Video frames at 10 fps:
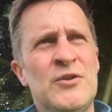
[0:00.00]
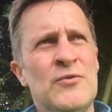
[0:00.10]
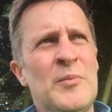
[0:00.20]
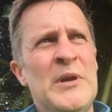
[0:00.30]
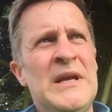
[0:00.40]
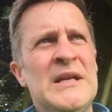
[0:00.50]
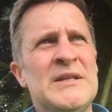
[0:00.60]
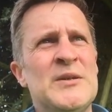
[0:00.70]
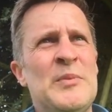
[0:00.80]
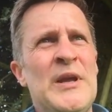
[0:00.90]
and you're appealing
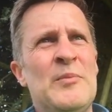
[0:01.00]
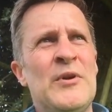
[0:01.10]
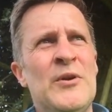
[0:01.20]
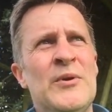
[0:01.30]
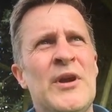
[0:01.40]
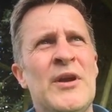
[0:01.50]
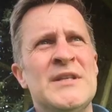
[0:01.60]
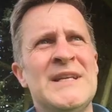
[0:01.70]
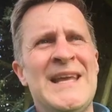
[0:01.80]
to people who are going to